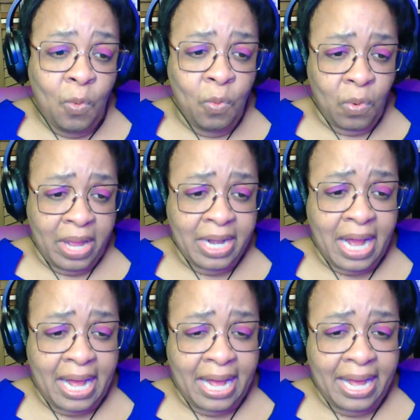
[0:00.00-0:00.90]
When
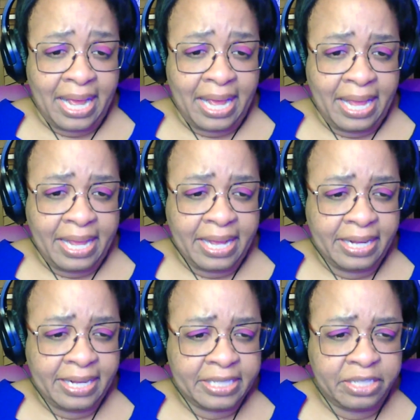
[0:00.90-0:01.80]
I
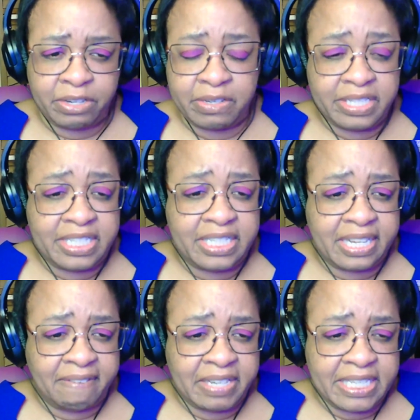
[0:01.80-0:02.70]
turned
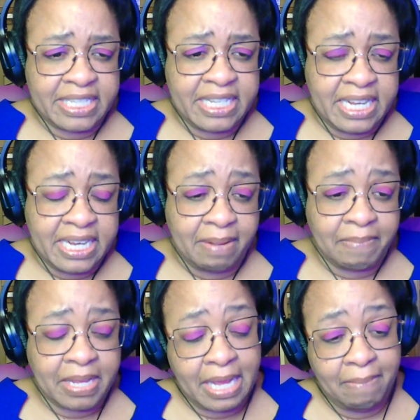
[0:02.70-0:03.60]
17 and
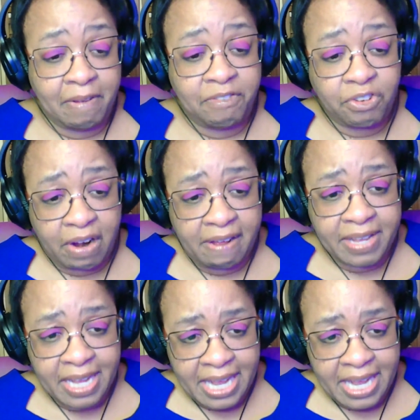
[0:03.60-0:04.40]
became of driving